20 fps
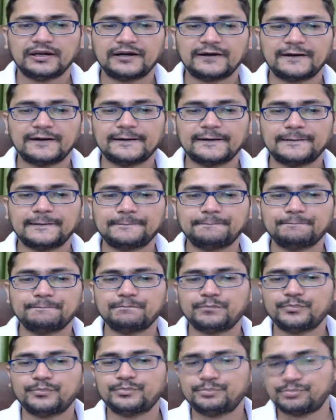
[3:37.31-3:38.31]
Um,
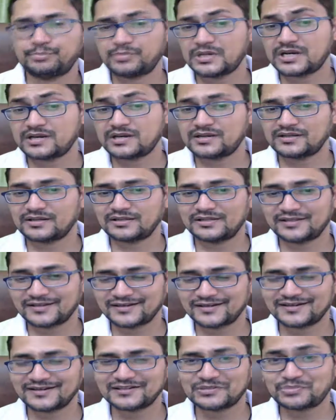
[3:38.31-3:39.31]
but
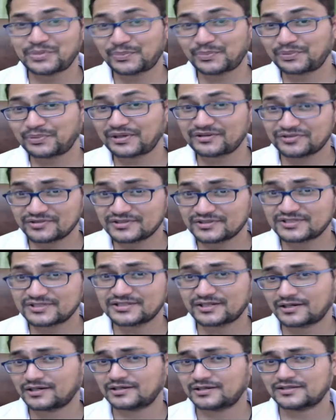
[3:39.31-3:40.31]
here the preparation
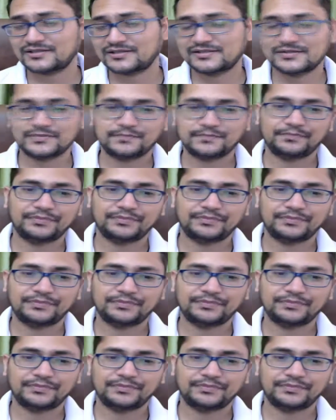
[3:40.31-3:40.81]
starts.